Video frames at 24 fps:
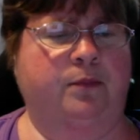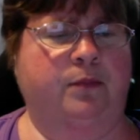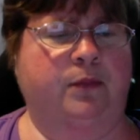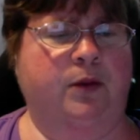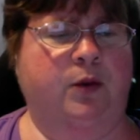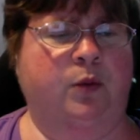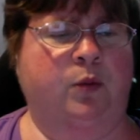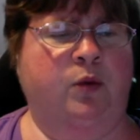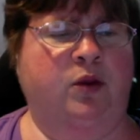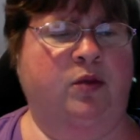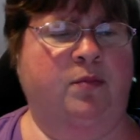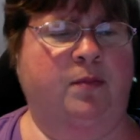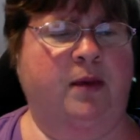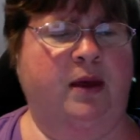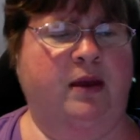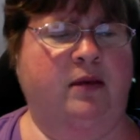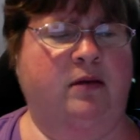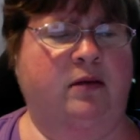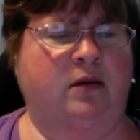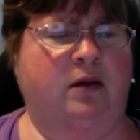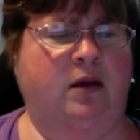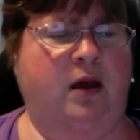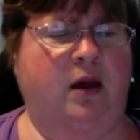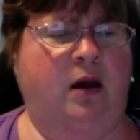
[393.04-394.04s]
with
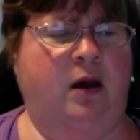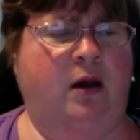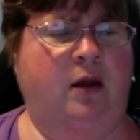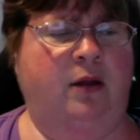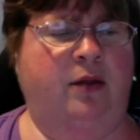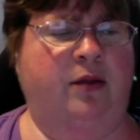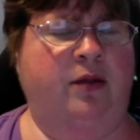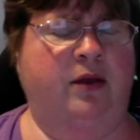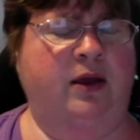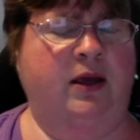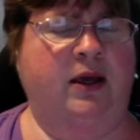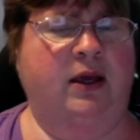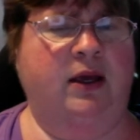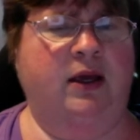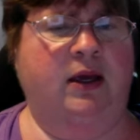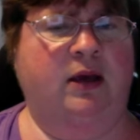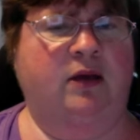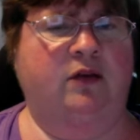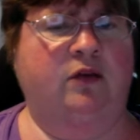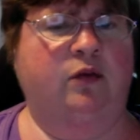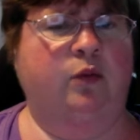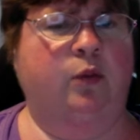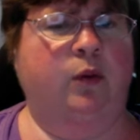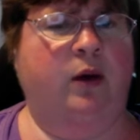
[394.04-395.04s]
mental health
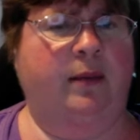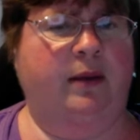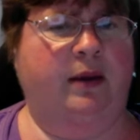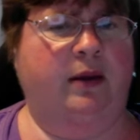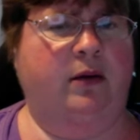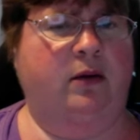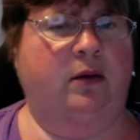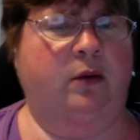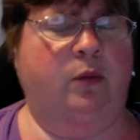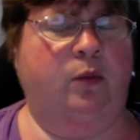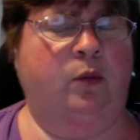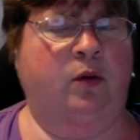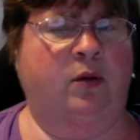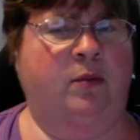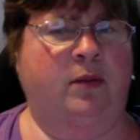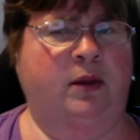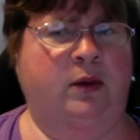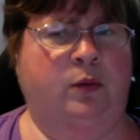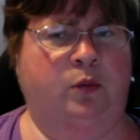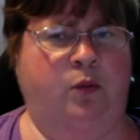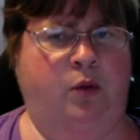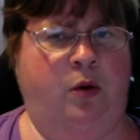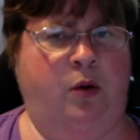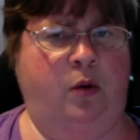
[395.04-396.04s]
is women.
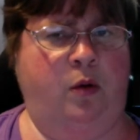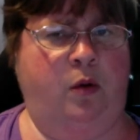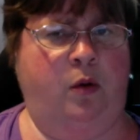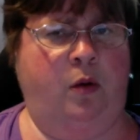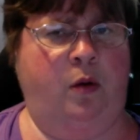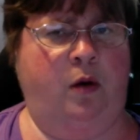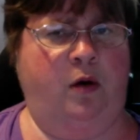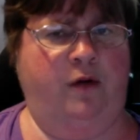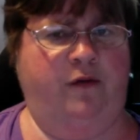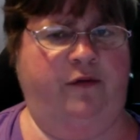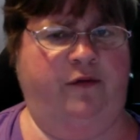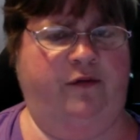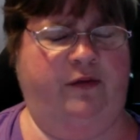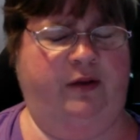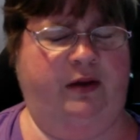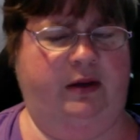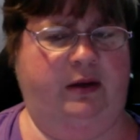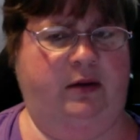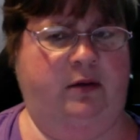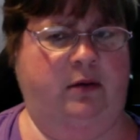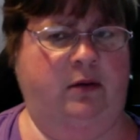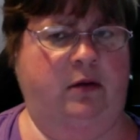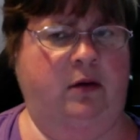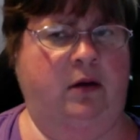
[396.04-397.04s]
Women were
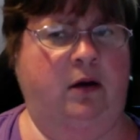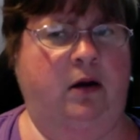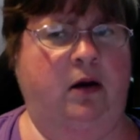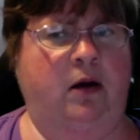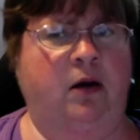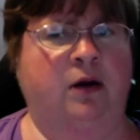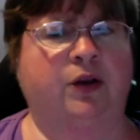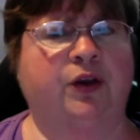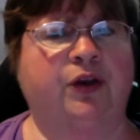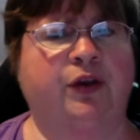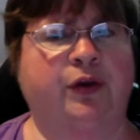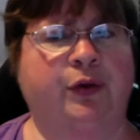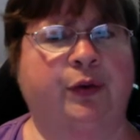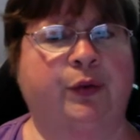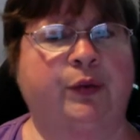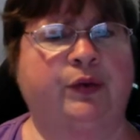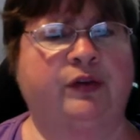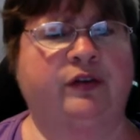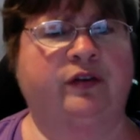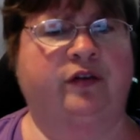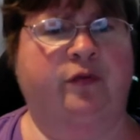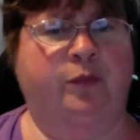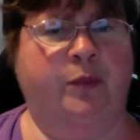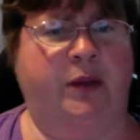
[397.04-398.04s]
often
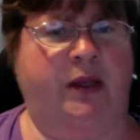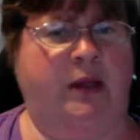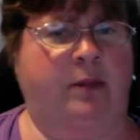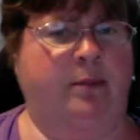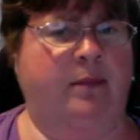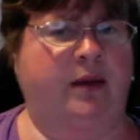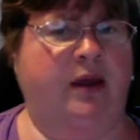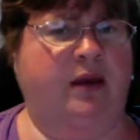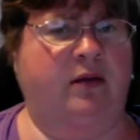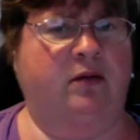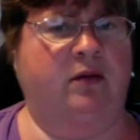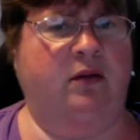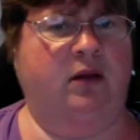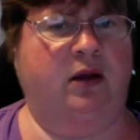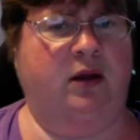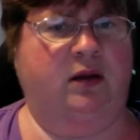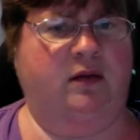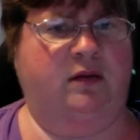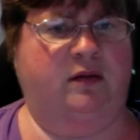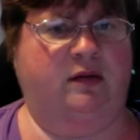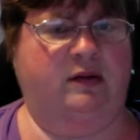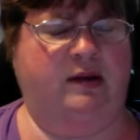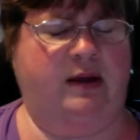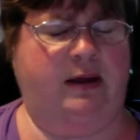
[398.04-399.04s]
accused of being mentally
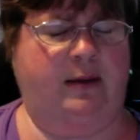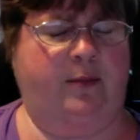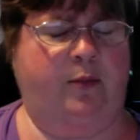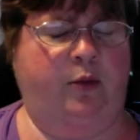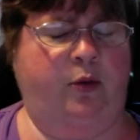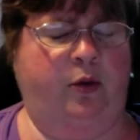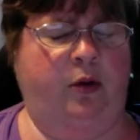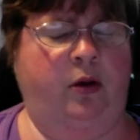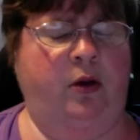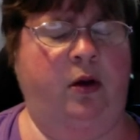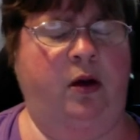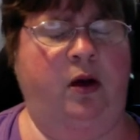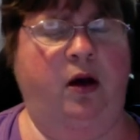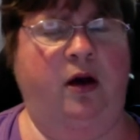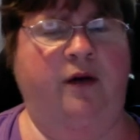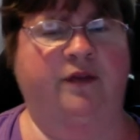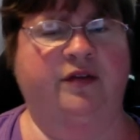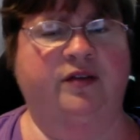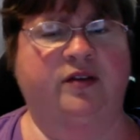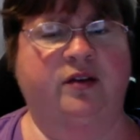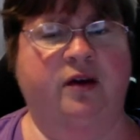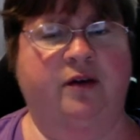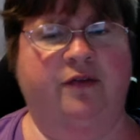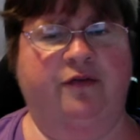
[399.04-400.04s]
unstable, of
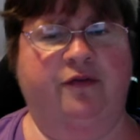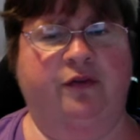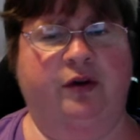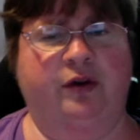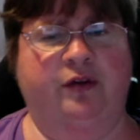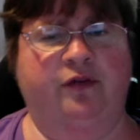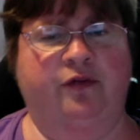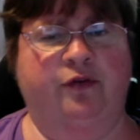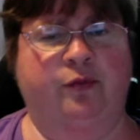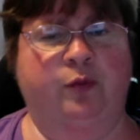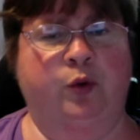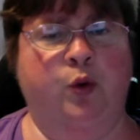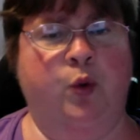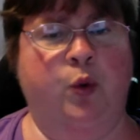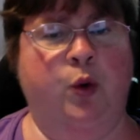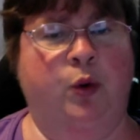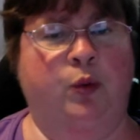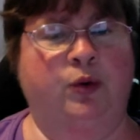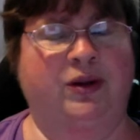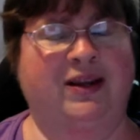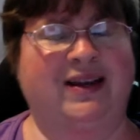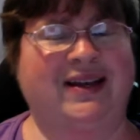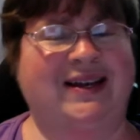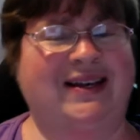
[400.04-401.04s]
suffering from,
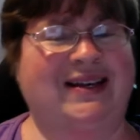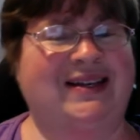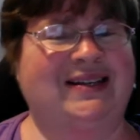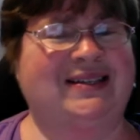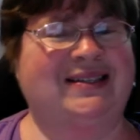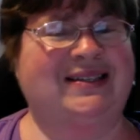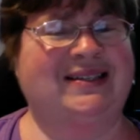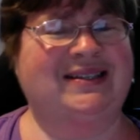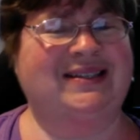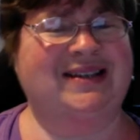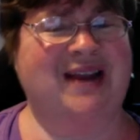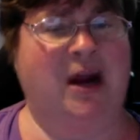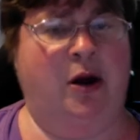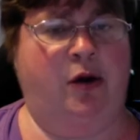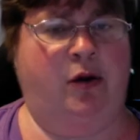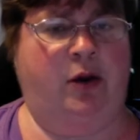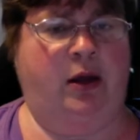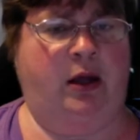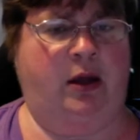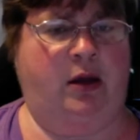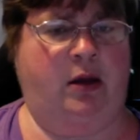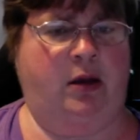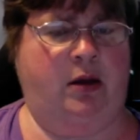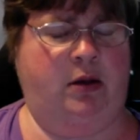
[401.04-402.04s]
quote,
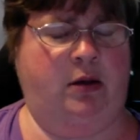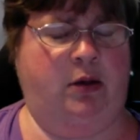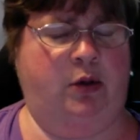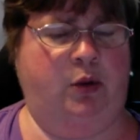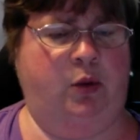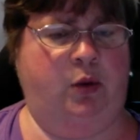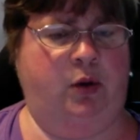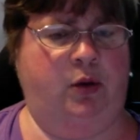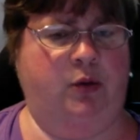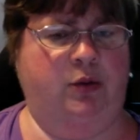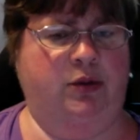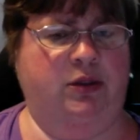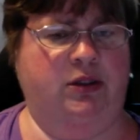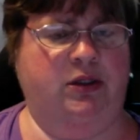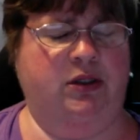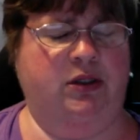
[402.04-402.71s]
hysteria, unquote.